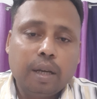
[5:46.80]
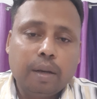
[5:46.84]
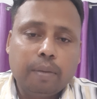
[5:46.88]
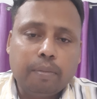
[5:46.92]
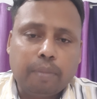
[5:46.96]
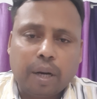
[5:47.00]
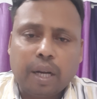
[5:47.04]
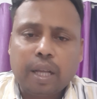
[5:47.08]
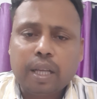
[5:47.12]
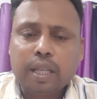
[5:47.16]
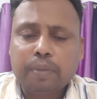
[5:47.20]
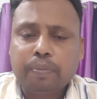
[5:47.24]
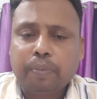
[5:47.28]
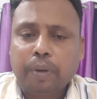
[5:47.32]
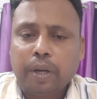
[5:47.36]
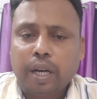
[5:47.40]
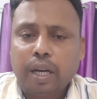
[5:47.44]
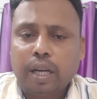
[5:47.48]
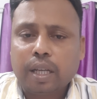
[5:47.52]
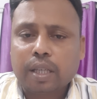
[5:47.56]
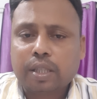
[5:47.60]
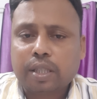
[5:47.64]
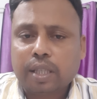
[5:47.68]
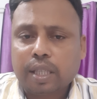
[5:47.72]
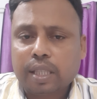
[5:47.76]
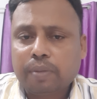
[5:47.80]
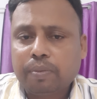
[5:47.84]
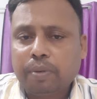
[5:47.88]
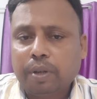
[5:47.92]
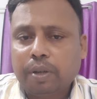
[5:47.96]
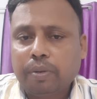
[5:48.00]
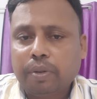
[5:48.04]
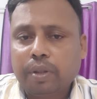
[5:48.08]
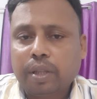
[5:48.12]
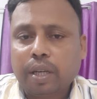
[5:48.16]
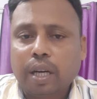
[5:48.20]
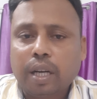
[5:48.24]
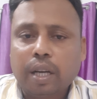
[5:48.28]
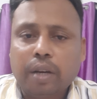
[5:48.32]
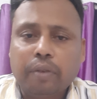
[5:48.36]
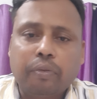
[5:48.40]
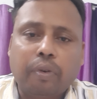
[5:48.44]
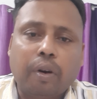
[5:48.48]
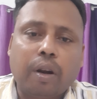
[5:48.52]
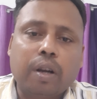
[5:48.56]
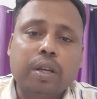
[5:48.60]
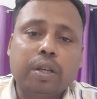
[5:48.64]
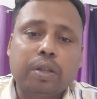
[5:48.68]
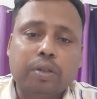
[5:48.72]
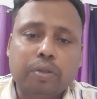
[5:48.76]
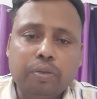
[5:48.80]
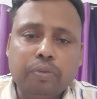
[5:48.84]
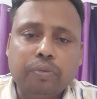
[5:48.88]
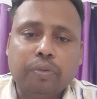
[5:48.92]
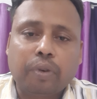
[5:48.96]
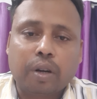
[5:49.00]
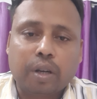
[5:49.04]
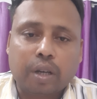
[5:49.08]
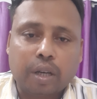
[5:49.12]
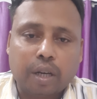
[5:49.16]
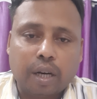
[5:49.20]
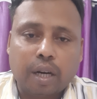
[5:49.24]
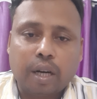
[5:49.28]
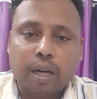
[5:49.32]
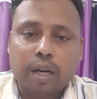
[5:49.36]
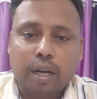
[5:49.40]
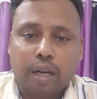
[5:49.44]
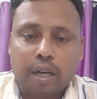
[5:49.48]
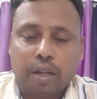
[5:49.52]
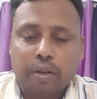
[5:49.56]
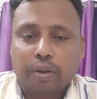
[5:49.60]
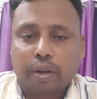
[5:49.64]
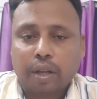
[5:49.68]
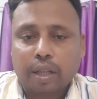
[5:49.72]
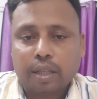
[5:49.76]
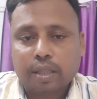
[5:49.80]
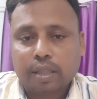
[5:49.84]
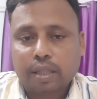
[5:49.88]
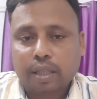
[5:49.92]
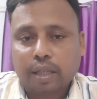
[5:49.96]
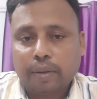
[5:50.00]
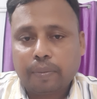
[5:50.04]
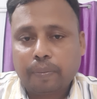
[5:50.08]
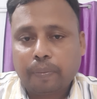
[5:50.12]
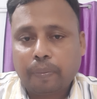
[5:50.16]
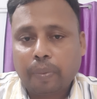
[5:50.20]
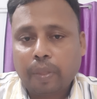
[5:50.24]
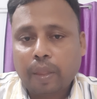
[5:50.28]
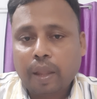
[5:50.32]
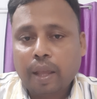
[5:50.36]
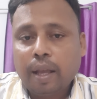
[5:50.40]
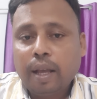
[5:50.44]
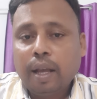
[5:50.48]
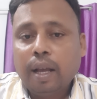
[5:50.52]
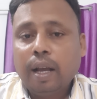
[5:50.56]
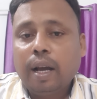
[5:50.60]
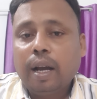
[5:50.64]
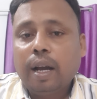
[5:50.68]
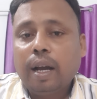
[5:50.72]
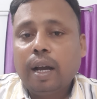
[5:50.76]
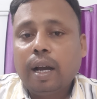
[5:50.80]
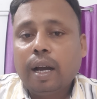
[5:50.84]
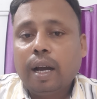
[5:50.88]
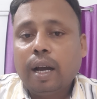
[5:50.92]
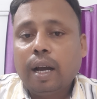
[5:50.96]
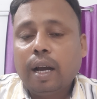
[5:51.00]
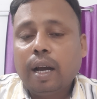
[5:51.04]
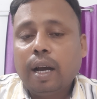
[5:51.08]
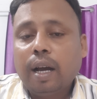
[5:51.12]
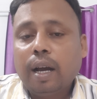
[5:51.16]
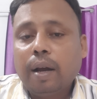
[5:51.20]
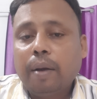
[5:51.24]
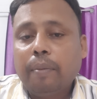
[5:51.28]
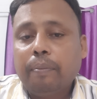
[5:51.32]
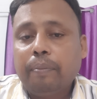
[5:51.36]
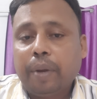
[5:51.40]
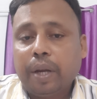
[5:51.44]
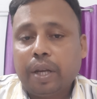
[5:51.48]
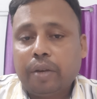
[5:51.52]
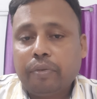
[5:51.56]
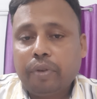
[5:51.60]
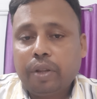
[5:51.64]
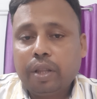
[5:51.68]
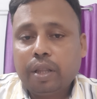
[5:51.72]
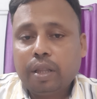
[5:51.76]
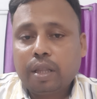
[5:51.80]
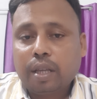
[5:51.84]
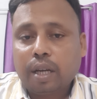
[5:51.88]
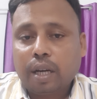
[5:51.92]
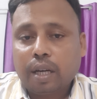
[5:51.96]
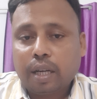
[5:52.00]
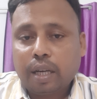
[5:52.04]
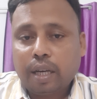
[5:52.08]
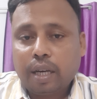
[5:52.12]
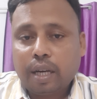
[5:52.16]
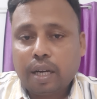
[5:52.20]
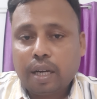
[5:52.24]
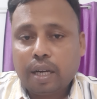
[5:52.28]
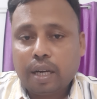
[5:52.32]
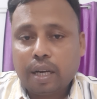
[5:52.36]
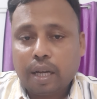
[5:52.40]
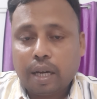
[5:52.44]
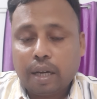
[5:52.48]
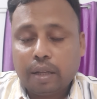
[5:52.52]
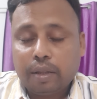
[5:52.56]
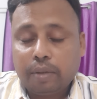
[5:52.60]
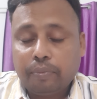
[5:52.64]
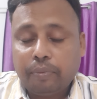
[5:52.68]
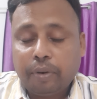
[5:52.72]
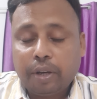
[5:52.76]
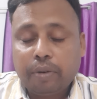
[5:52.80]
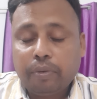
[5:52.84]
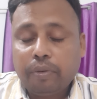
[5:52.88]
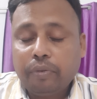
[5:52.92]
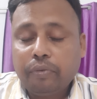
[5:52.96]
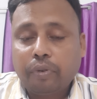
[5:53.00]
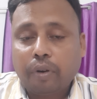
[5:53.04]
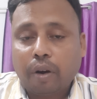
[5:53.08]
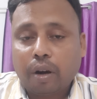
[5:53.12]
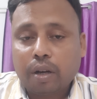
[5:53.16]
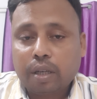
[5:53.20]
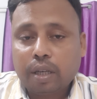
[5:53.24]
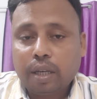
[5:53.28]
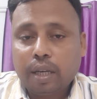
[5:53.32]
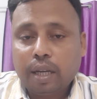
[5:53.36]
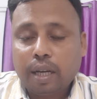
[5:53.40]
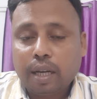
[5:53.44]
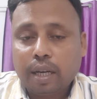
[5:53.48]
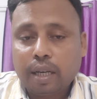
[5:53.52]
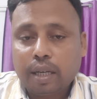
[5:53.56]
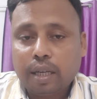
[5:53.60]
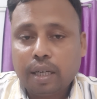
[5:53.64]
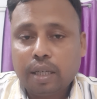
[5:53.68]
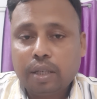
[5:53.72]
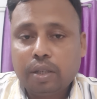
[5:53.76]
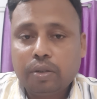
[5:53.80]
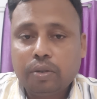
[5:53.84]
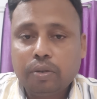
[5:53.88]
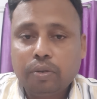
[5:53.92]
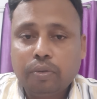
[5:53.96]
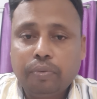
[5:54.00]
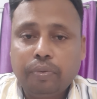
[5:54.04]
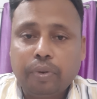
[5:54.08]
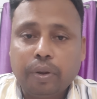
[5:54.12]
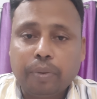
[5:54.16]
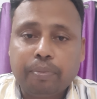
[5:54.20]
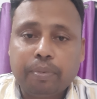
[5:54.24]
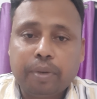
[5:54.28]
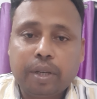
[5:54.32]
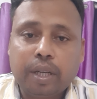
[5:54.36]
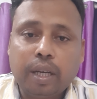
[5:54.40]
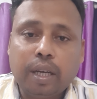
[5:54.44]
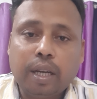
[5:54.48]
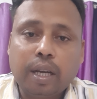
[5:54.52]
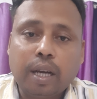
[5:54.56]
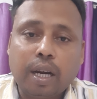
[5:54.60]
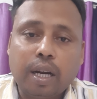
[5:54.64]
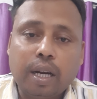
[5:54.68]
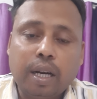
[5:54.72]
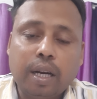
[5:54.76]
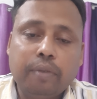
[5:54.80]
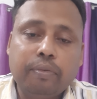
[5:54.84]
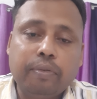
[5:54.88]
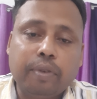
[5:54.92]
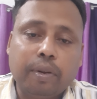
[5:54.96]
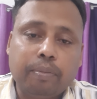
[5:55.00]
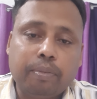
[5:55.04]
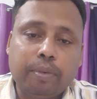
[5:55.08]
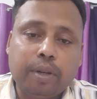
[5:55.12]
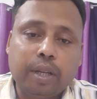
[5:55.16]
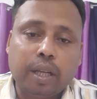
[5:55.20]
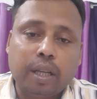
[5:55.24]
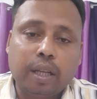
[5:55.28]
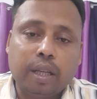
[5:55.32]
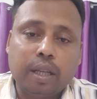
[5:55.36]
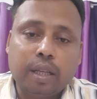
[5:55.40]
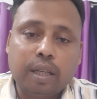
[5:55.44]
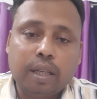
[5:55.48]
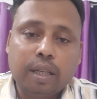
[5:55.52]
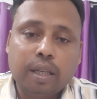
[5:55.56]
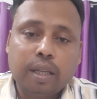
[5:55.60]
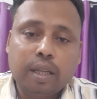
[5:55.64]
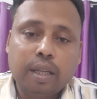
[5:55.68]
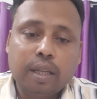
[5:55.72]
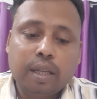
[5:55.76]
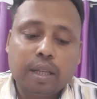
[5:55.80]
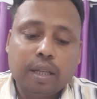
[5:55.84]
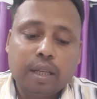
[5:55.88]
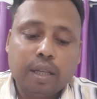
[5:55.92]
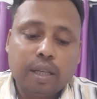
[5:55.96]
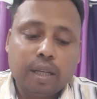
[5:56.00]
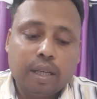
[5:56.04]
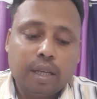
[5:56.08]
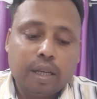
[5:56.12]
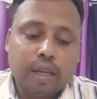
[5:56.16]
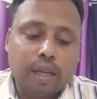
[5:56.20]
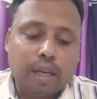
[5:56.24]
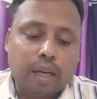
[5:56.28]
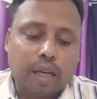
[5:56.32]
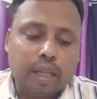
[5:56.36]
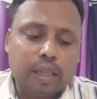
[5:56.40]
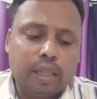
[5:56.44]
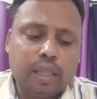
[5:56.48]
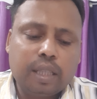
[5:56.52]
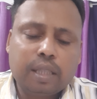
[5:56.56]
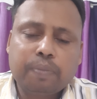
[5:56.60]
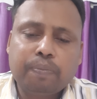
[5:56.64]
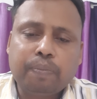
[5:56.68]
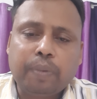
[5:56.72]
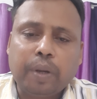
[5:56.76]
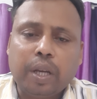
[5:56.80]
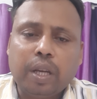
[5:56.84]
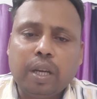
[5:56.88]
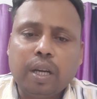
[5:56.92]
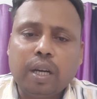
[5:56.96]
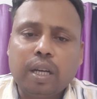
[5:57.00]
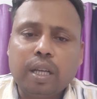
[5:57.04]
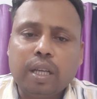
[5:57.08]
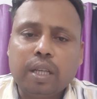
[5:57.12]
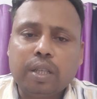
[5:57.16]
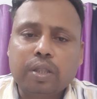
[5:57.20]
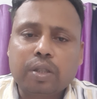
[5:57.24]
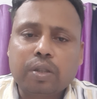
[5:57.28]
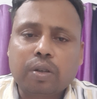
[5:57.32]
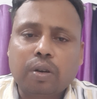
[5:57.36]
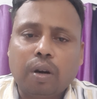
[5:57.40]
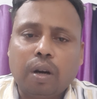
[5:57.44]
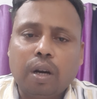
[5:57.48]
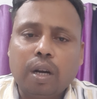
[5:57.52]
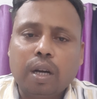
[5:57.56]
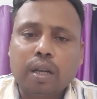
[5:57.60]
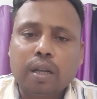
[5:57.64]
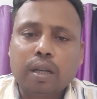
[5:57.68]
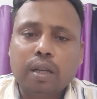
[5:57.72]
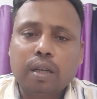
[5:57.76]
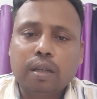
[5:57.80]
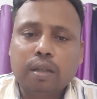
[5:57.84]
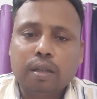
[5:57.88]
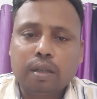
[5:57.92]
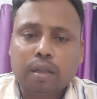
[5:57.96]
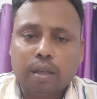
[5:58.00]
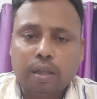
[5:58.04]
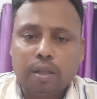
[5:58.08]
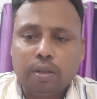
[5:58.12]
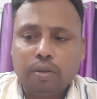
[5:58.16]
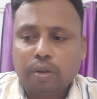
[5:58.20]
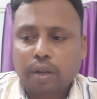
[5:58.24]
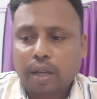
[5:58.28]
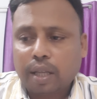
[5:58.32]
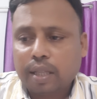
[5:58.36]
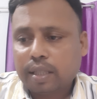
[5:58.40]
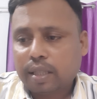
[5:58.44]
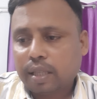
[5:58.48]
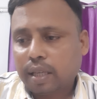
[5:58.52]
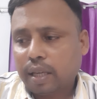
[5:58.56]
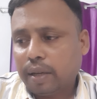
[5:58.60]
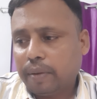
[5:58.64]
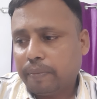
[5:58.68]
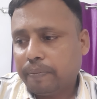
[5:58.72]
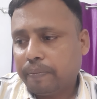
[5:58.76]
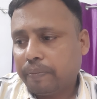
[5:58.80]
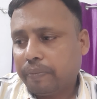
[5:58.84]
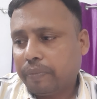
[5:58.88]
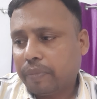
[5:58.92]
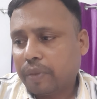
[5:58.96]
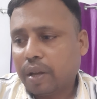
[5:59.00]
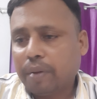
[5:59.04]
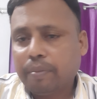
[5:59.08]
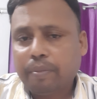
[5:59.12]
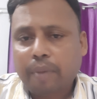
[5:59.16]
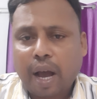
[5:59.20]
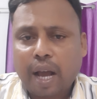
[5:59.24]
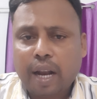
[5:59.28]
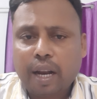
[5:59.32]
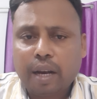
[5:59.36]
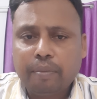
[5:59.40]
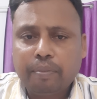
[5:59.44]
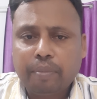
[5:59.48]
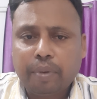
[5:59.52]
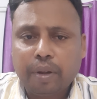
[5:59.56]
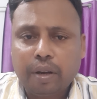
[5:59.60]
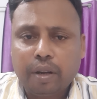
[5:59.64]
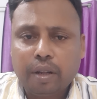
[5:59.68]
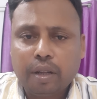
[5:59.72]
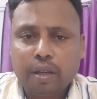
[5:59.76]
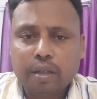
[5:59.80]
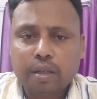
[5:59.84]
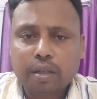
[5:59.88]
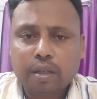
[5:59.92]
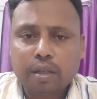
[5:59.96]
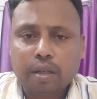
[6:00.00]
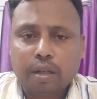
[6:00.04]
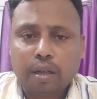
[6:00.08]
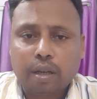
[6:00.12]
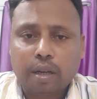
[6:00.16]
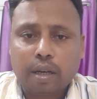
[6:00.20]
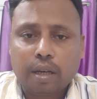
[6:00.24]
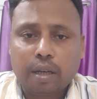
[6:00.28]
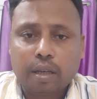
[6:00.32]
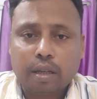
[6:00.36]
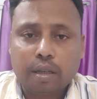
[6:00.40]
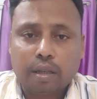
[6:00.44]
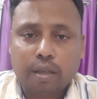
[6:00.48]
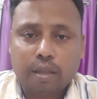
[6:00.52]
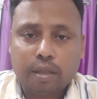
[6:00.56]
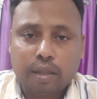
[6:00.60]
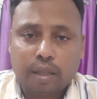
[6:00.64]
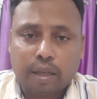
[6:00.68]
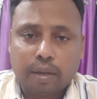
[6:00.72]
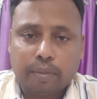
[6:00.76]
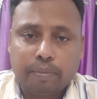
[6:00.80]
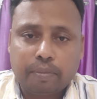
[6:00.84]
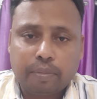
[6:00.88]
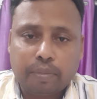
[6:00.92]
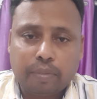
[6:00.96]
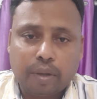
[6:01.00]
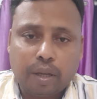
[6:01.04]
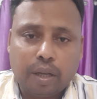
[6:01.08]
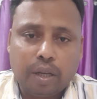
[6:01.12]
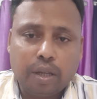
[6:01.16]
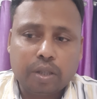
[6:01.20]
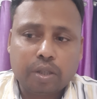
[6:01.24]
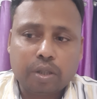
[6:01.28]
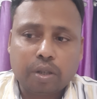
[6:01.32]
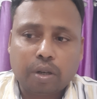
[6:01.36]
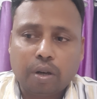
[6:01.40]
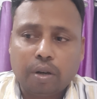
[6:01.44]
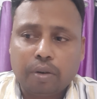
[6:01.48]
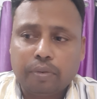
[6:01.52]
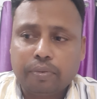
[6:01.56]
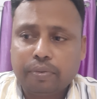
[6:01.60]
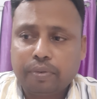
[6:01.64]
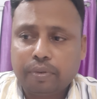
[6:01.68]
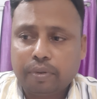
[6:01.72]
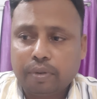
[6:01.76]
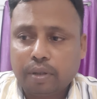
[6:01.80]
But his period extends between 1340 to 1400, you can see. Between 1400 to 1550, this period is called, you can say, a barren period, and the age of